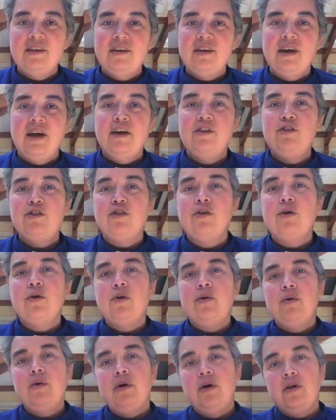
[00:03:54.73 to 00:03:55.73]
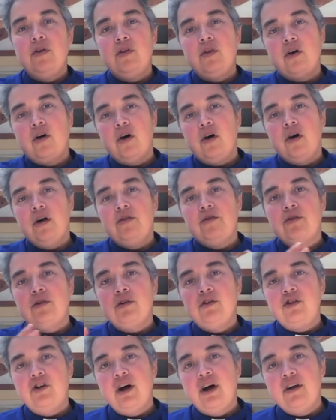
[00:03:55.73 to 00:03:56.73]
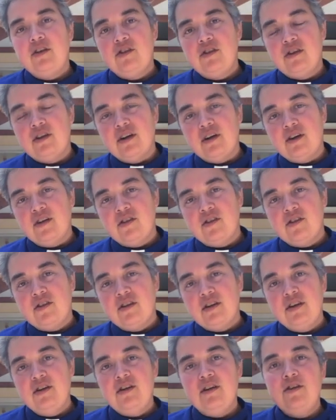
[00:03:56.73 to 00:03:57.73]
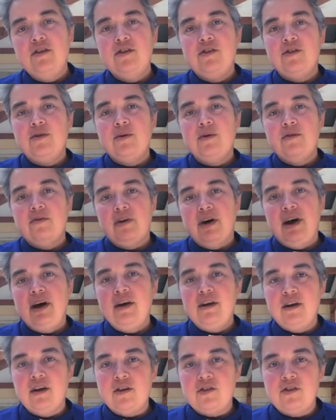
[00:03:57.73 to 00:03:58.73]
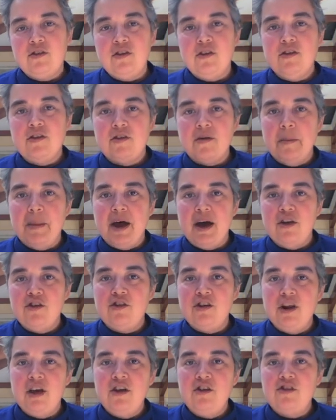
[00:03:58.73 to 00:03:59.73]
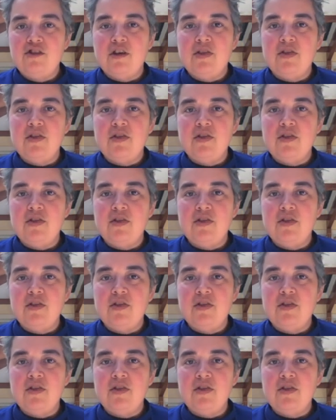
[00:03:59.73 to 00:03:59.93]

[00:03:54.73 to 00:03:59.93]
And so the call for justice continues to invite us to this imagination